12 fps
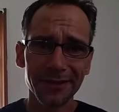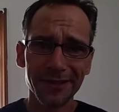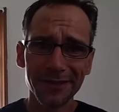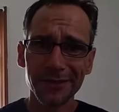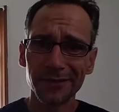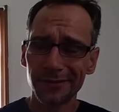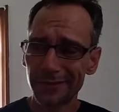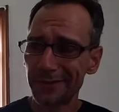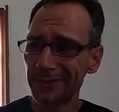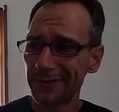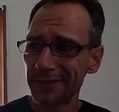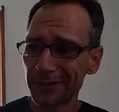This
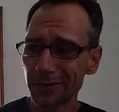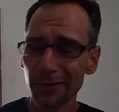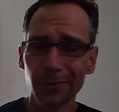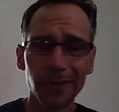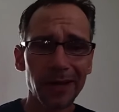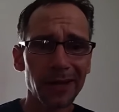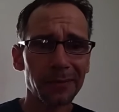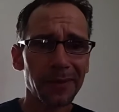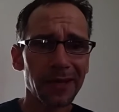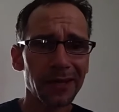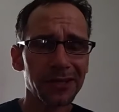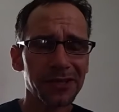girl may
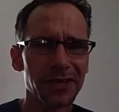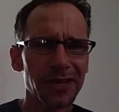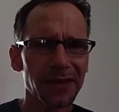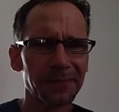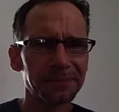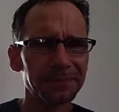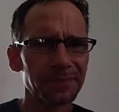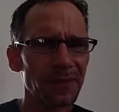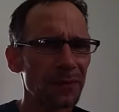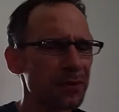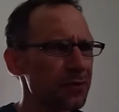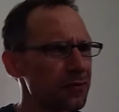be legit.
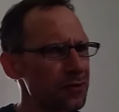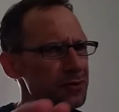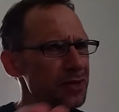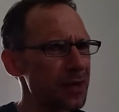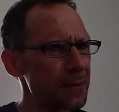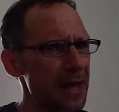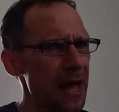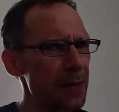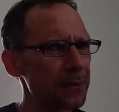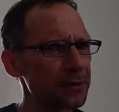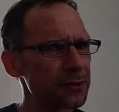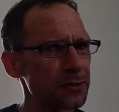But the first time it
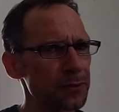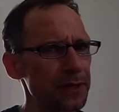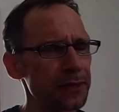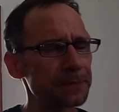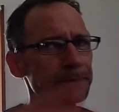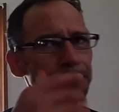happened to me,